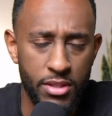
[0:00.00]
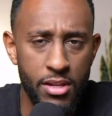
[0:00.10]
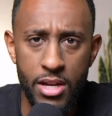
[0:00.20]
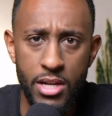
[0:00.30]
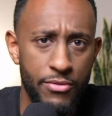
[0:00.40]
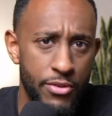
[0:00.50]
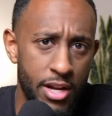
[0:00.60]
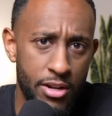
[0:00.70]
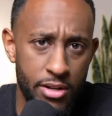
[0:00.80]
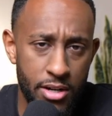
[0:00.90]
And if you're not
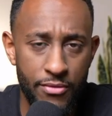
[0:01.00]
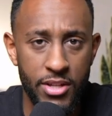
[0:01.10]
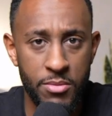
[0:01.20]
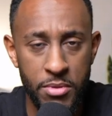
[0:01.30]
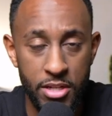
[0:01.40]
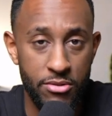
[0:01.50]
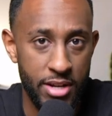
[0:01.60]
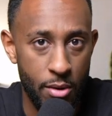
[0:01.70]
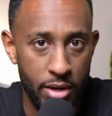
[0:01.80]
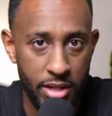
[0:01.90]
good enough at speaking your
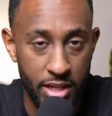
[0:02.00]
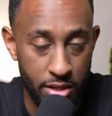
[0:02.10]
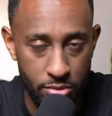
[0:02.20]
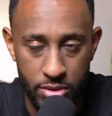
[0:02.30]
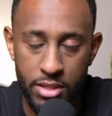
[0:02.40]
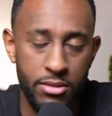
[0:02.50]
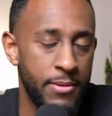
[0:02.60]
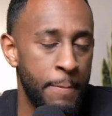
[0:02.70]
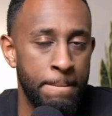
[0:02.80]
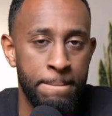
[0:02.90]
networking technical skills,
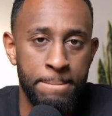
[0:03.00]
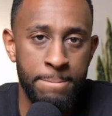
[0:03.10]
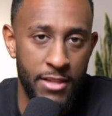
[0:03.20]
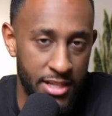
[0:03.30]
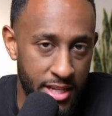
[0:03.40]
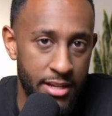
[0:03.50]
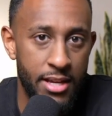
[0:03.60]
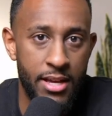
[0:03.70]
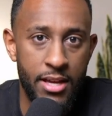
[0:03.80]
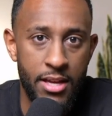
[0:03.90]
like I said,
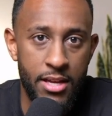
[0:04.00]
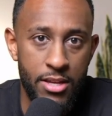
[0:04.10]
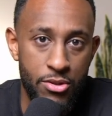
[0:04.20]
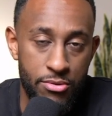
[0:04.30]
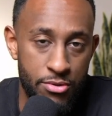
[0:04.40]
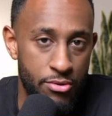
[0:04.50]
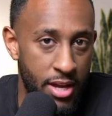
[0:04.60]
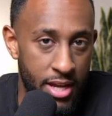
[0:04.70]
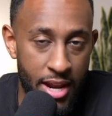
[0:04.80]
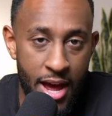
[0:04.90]
you
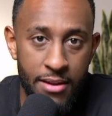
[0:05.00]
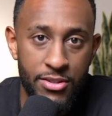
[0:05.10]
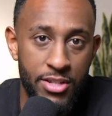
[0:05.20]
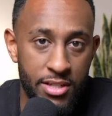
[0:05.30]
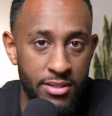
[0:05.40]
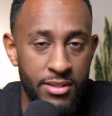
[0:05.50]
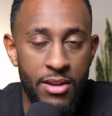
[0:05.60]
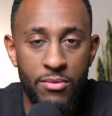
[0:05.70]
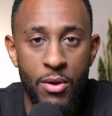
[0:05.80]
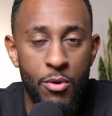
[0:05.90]
cannot just they,
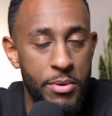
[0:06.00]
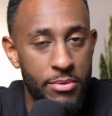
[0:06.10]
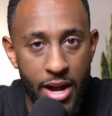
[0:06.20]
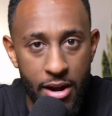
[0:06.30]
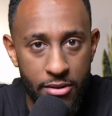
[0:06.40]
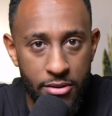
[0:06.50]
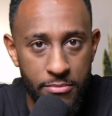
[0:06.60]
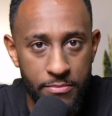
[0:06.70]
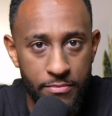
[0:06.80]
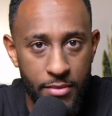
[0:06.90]
they won't be able to hire you
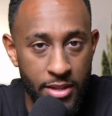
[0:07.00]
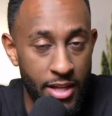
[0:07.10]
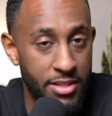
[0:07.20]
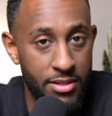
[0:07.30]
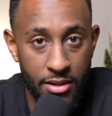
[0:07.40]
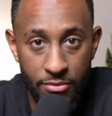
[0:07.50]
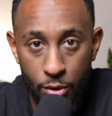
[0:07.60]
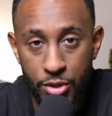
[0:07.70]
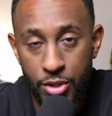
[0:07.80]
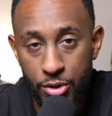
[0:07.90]
and that's the
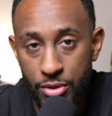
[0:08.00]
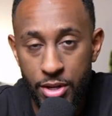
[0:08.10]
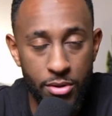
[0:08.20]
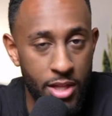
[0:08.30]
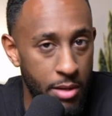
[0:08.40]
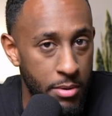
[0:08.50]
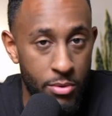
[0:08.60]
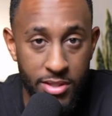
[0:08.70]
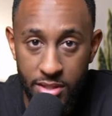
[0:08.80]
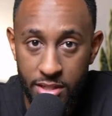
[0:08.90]
unfortunate truth. I know a lot of people with
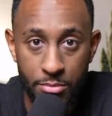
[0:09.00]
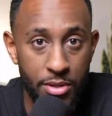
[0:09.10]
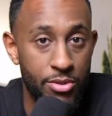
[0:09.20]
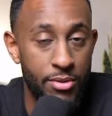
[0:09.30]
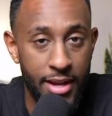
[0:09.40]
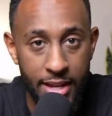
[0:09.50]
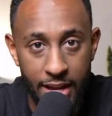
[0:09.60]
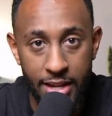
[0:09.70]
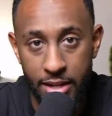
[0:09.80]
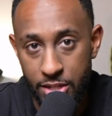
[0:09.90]
CCMPs who like, cannot
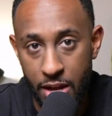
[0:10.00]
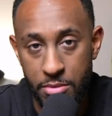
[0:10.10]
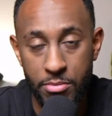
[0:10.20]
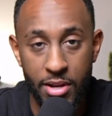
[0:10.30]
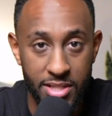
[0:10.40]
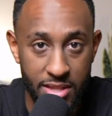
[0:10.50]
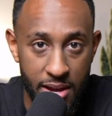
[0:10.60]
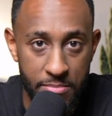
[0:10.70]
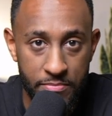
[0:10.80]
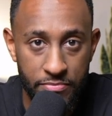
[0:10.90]
get jobs because of that.
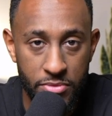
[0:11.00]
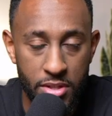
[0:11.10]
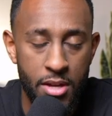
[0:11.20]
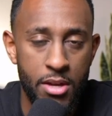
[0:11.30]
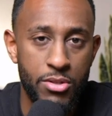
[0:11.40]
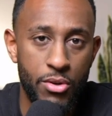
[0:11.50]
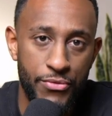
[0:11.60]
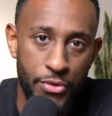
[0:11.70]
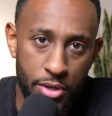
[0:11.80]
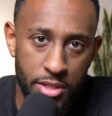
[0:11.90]
So
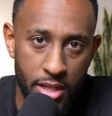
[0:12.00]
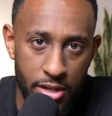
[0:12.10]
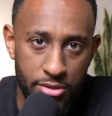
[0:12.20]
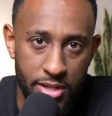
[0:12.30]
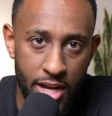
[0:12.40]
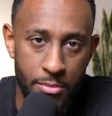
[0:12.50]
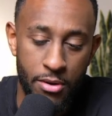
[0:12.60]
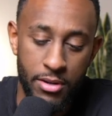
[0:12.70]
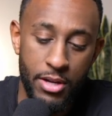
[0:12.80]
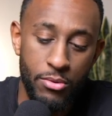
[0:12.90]
focus a lot of your time on
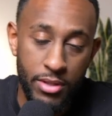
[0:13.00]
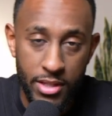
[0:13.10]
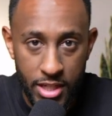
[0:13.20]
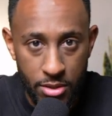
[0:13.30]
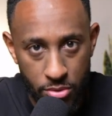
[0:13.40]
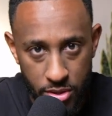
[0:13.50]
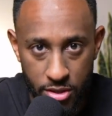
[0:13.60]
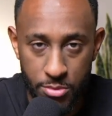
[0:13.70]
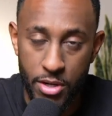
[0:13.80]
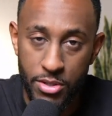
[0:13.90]
not only the technical skills,
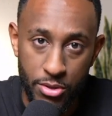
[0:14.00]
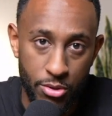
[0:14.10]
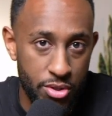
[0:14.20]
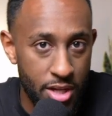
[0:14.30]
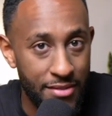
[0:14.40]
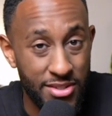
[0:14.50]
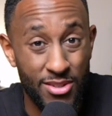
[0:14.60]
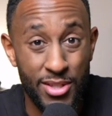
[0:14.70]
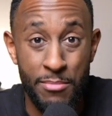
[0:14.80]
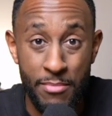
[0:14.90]
but also those soft skills
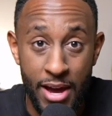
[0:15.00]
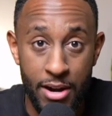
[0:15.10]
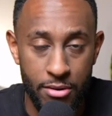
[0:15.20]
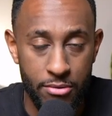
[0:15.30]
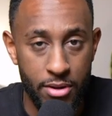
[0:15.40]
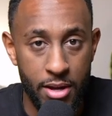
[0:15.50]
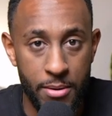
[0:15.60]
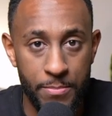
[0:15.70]
that matter. Okay.